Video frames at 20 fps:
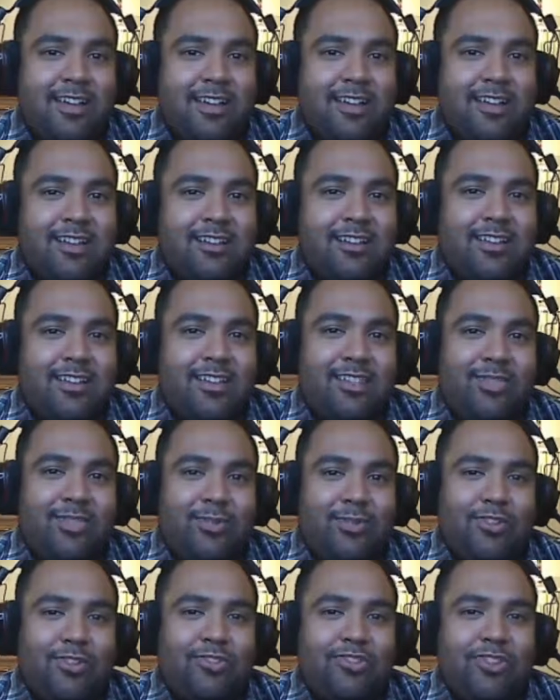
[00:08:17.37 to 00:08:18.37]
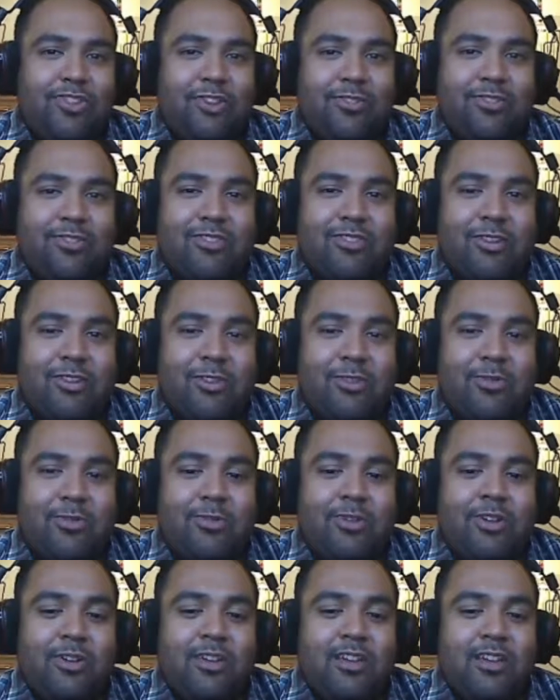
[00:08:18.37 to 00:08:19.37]
E3 show,
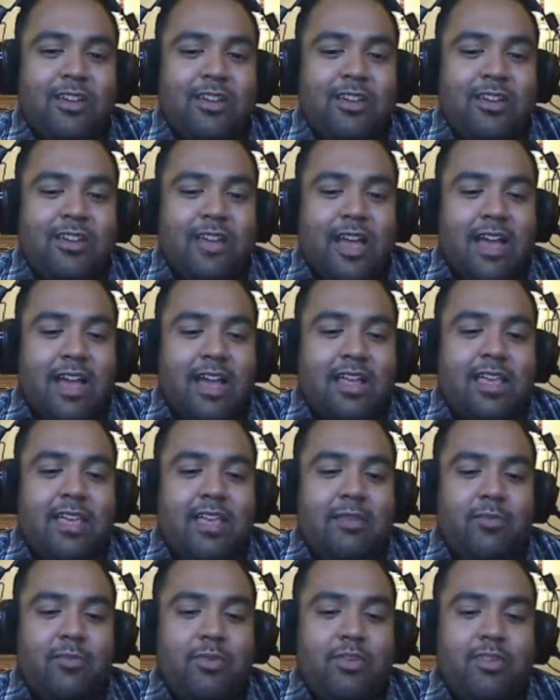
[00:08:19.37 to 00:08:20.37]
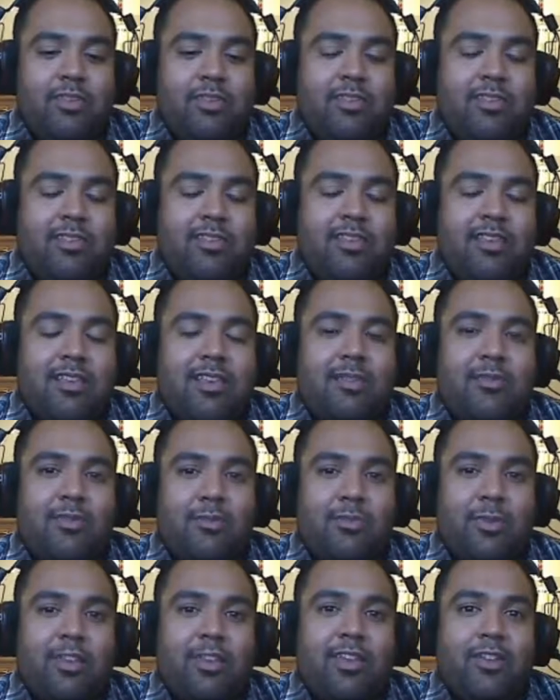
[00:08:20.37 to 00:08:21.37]
so it was
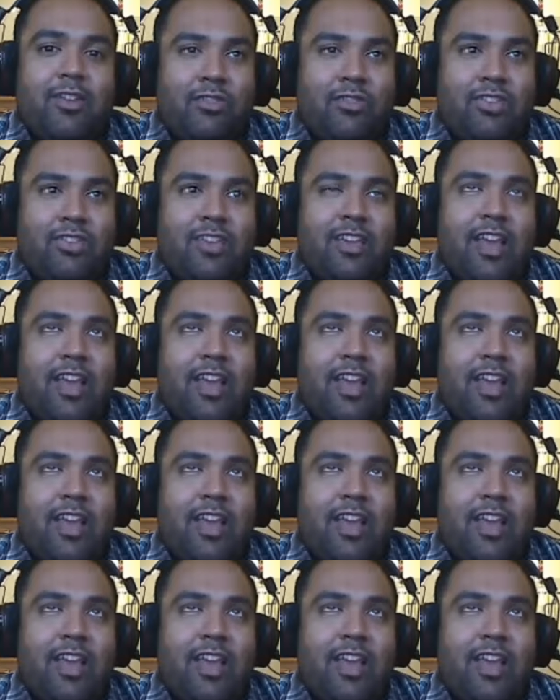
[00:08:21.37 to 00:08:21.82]
really interesting.